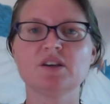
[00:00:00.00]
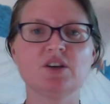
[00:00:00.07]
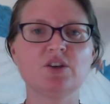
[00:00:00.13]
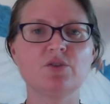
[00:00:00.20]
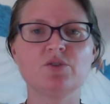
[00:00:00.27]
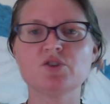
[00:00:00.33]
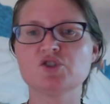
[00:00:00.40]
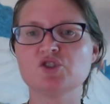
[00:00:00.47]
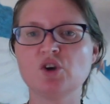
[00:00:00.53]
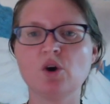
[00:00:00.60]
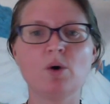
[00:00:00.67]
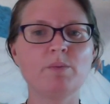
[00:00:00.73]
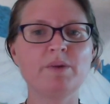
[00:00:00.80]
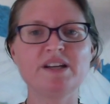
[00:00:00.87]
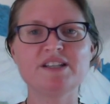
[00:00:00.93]
There's
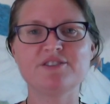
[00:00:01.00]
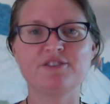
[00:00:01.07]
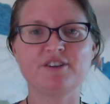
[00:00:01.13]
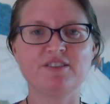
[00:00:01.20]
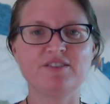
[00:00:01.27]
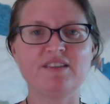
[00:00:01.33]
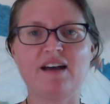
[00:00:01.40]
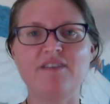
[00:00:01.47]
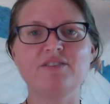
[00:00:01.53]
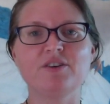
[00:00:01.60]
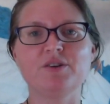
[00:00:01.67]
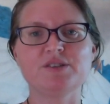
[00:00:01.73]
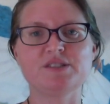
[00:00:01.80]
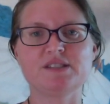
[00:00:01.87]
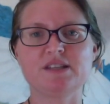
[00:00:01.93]
so many different
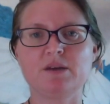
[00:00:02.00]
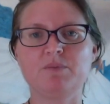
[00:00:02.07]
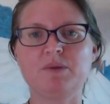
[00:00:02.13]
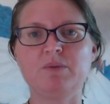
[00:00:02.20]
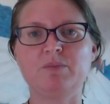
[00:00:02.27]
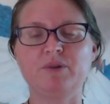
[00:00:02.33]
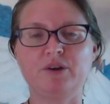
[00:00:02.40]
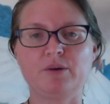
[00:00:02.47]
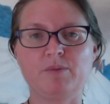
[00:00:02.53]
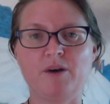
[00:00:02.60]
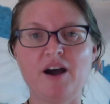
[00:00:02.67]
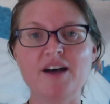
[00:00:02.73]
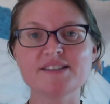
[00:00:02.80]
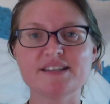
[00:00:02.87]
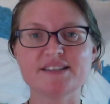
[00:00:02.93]
levels that people are
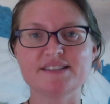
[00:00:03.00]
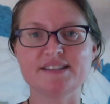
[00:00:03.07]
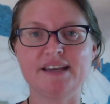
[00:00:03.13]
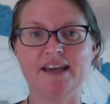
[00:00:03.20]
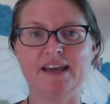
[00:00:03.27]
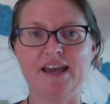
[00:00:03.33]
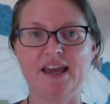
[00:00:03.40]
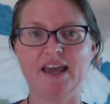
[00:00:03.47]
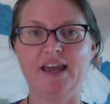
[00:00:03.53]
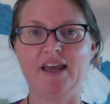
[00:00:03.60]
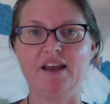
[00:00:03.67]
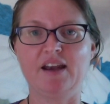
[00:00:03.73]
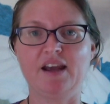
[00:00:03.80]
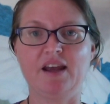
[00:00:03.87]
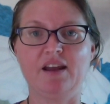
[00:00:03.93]
processing
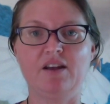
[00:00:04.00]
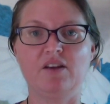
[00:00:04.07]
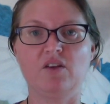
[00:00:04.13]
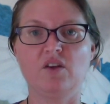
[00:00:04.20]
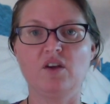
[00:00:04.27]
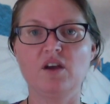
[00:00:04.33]
in, and